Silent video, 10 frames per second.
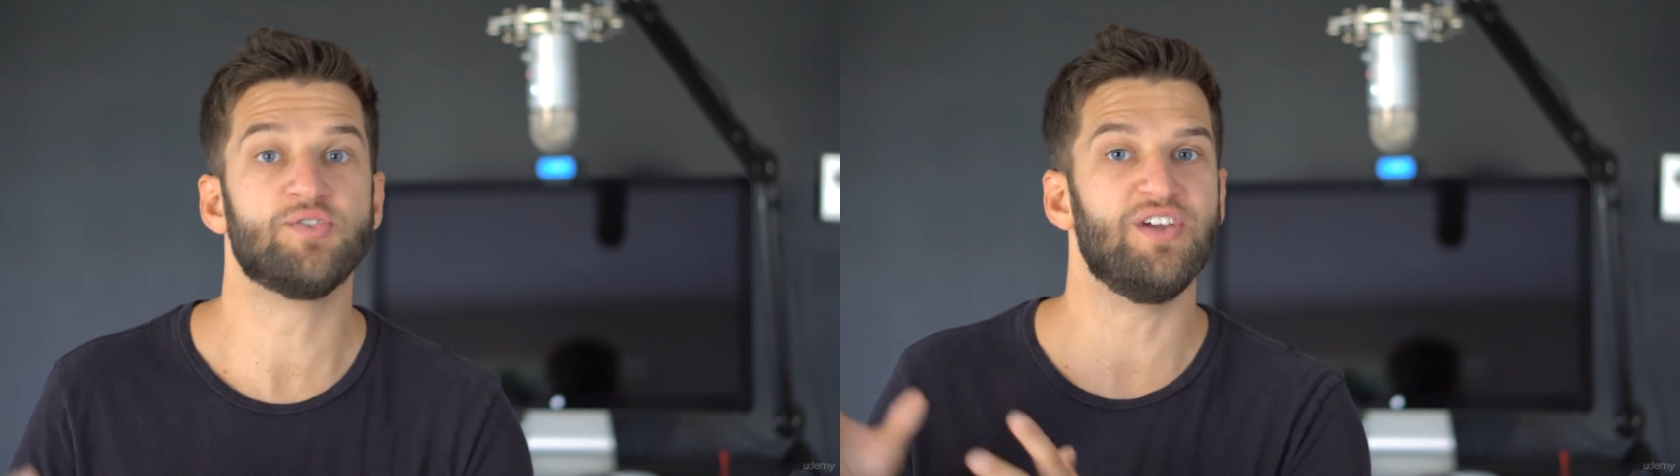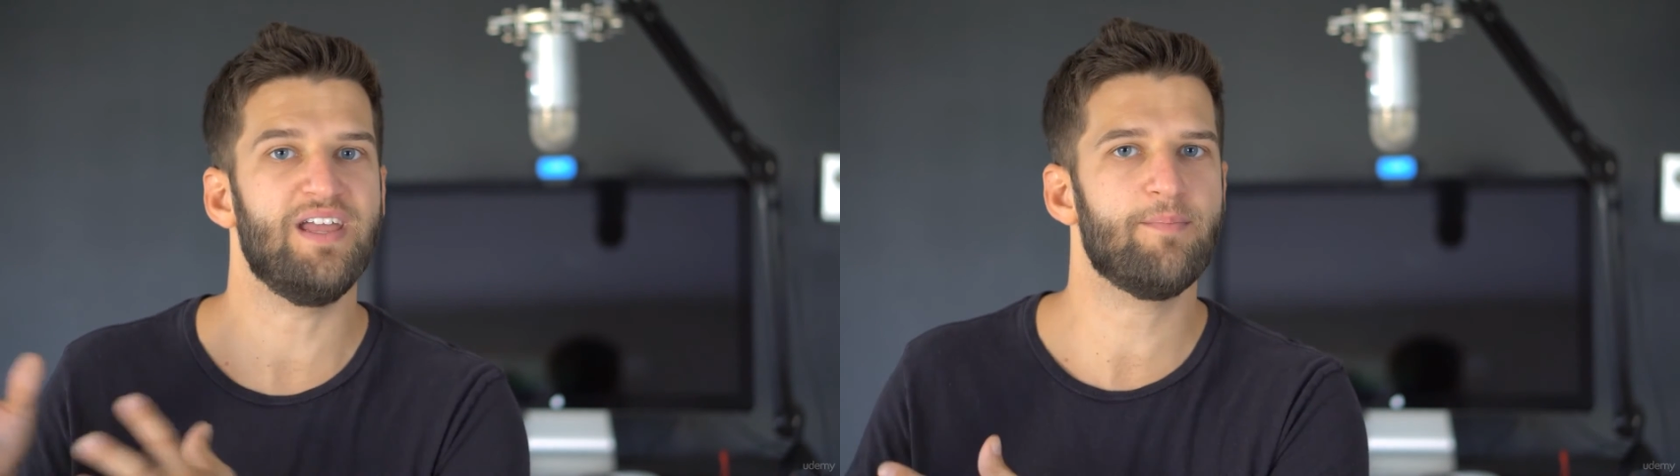
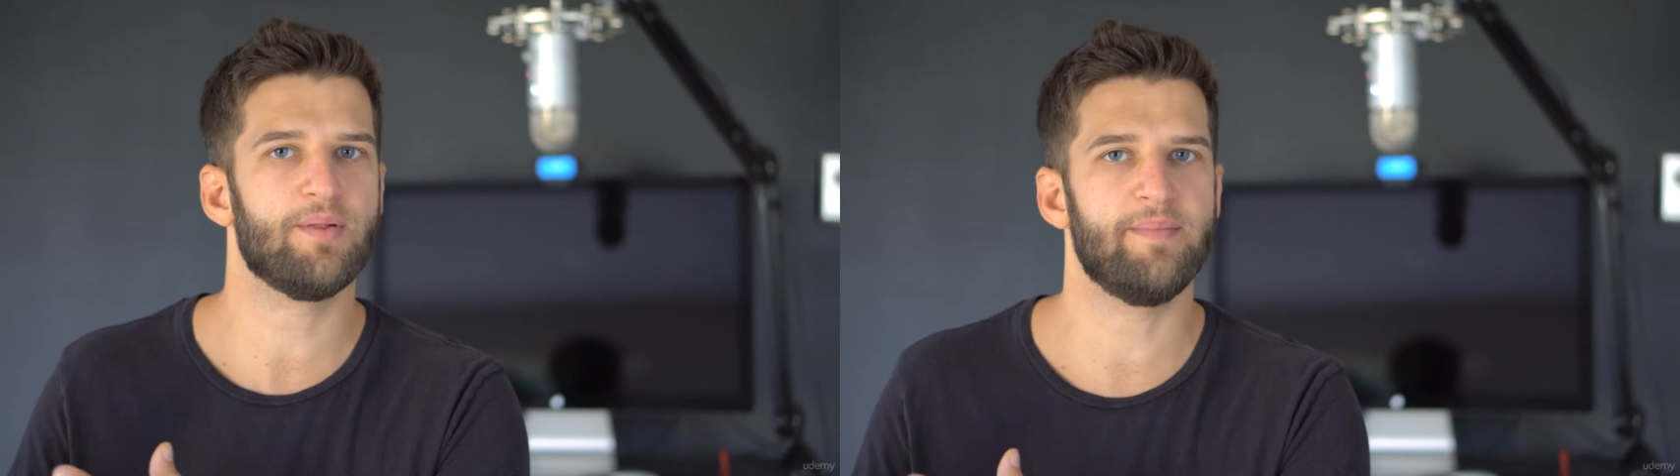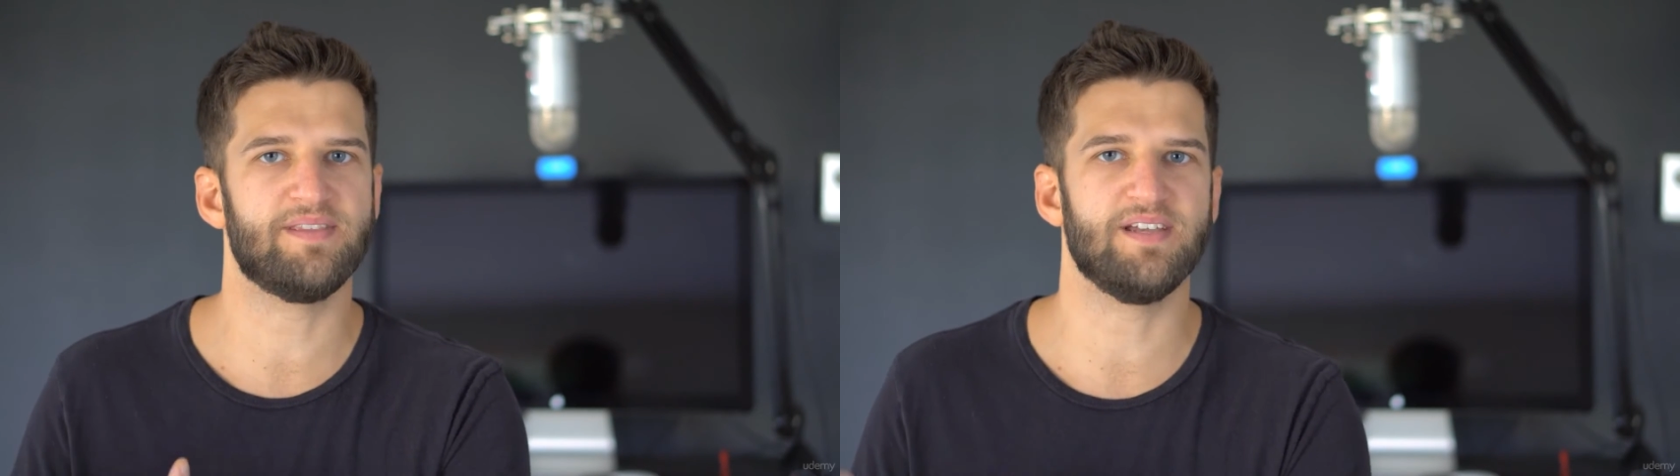to
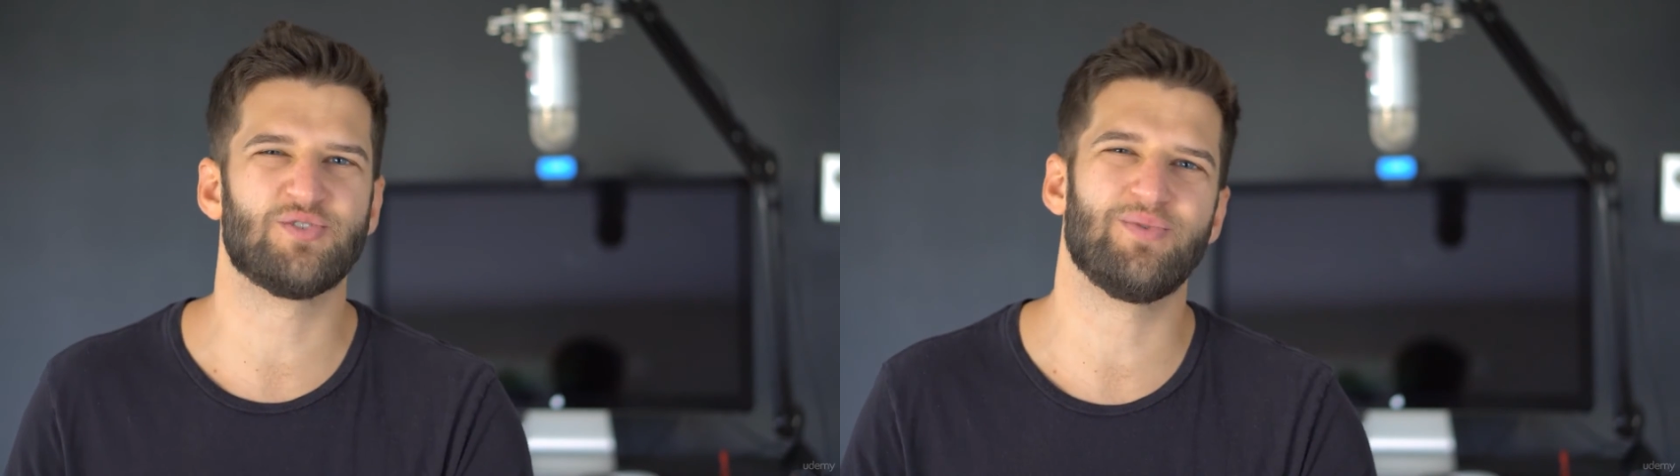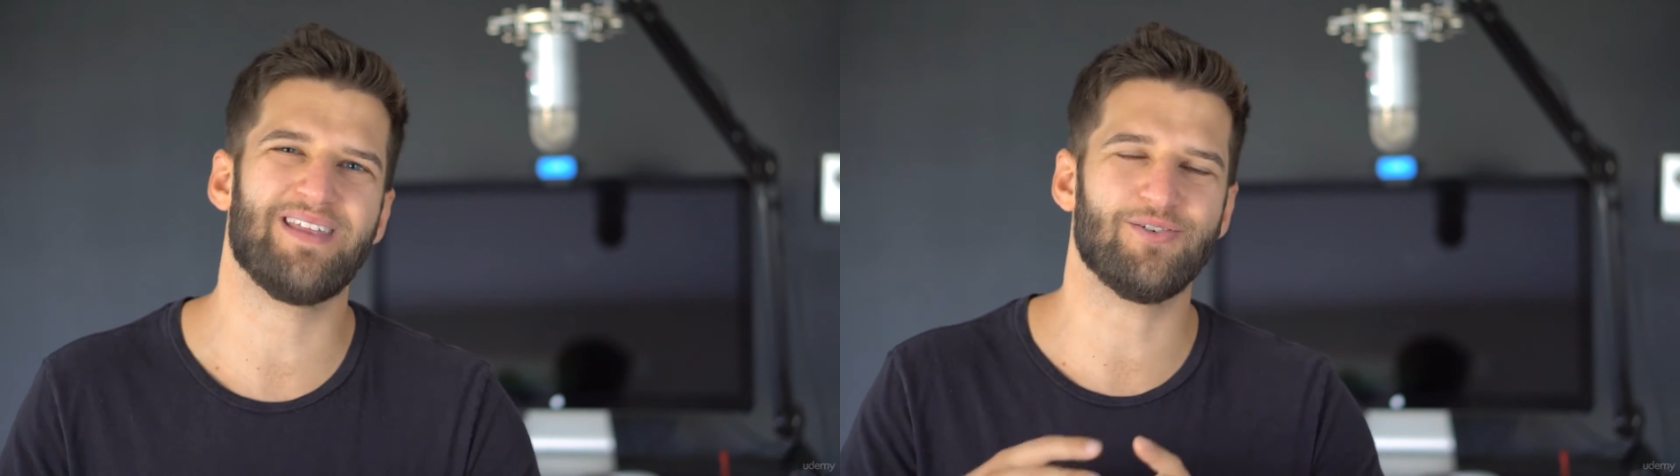implement
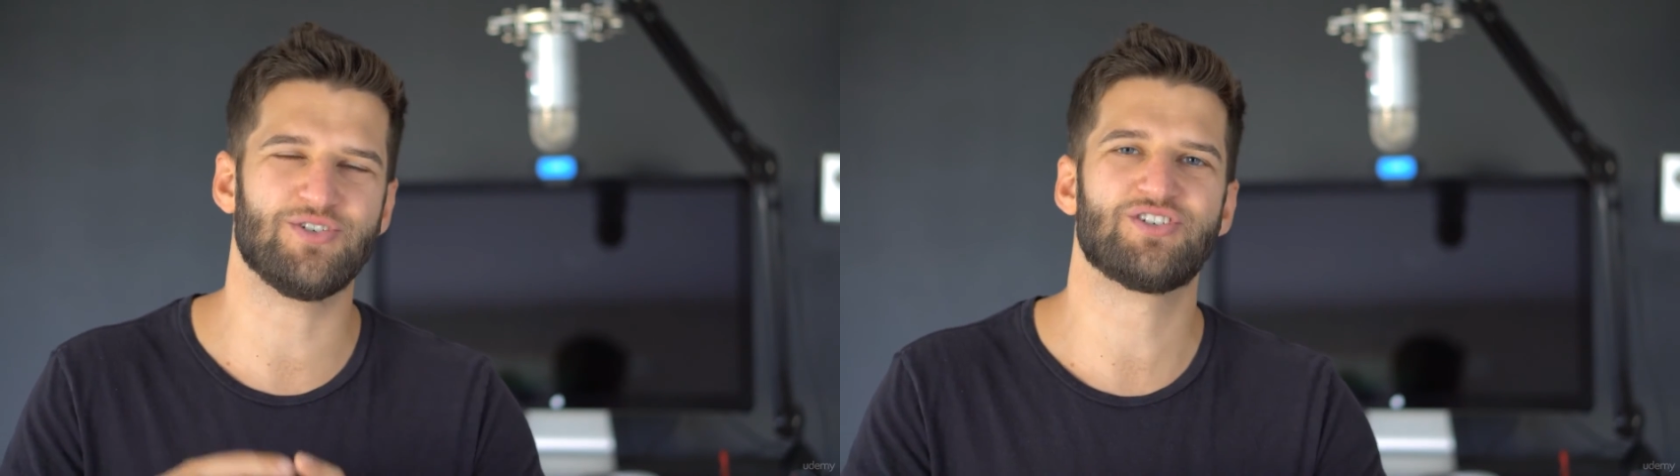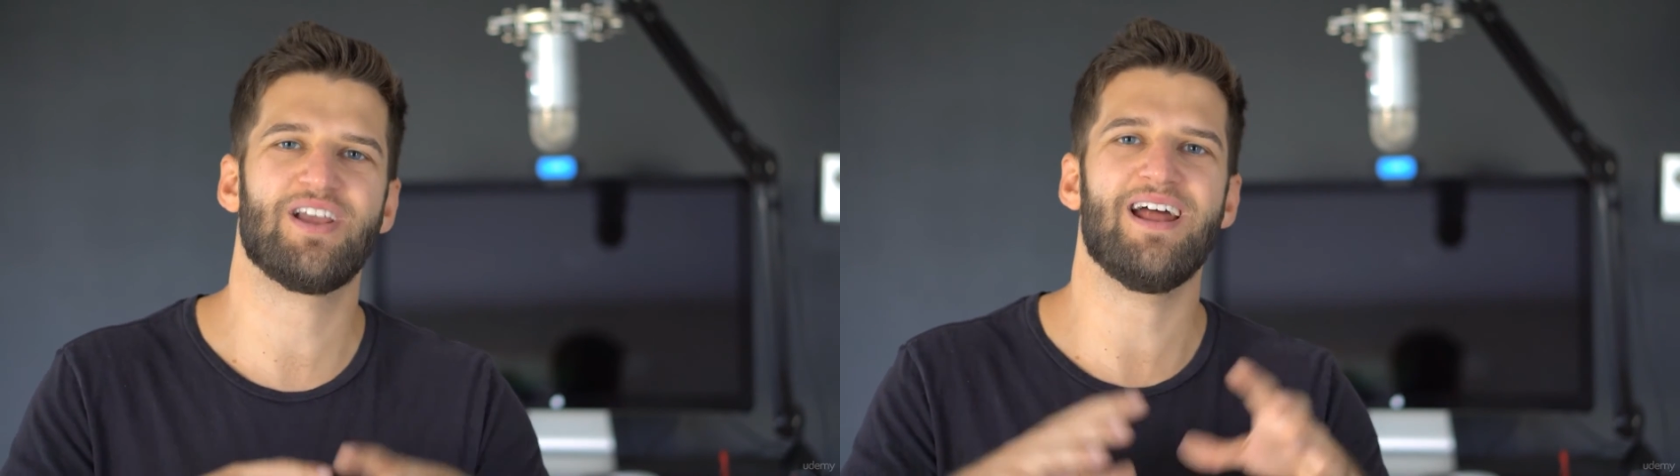this without
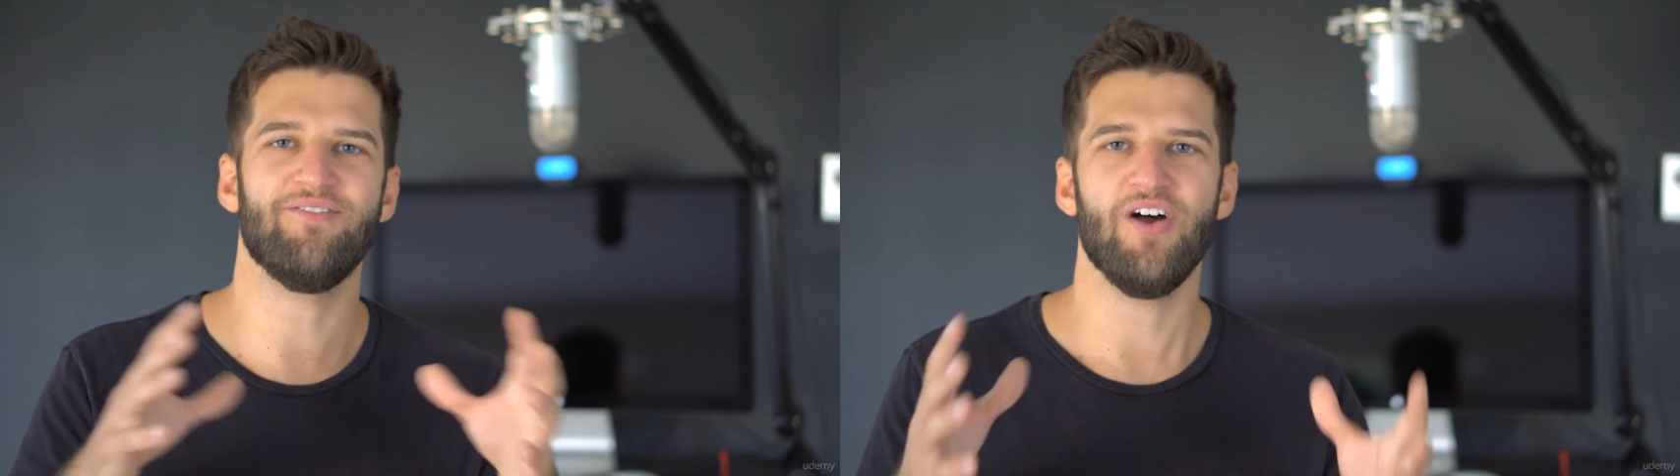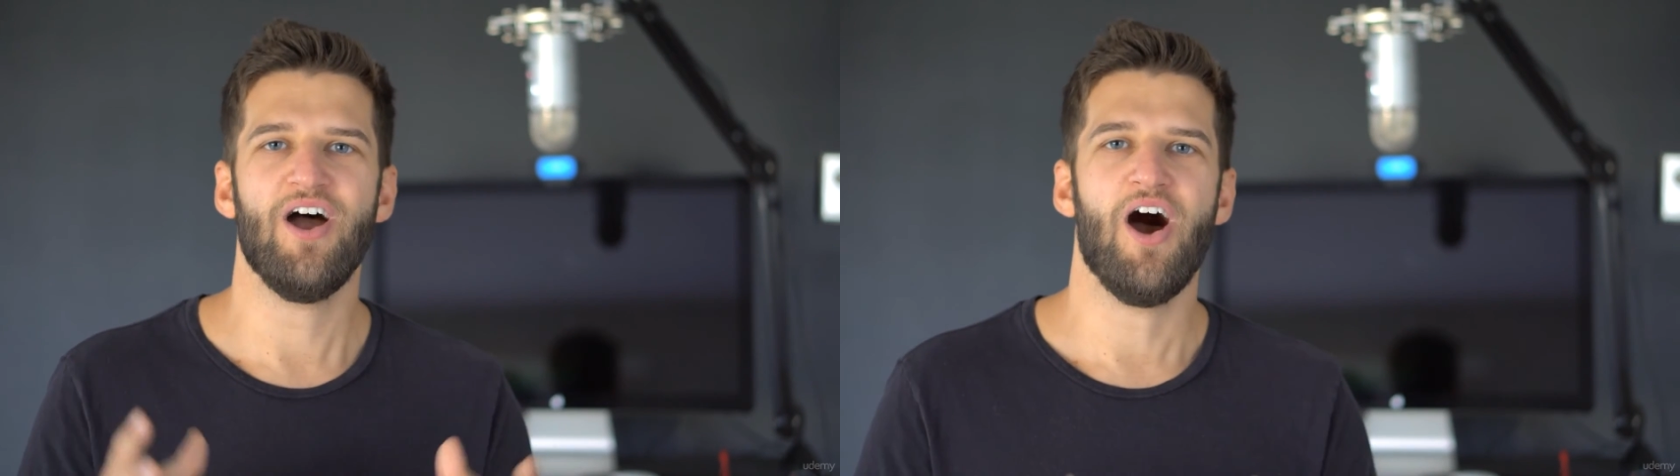just kind of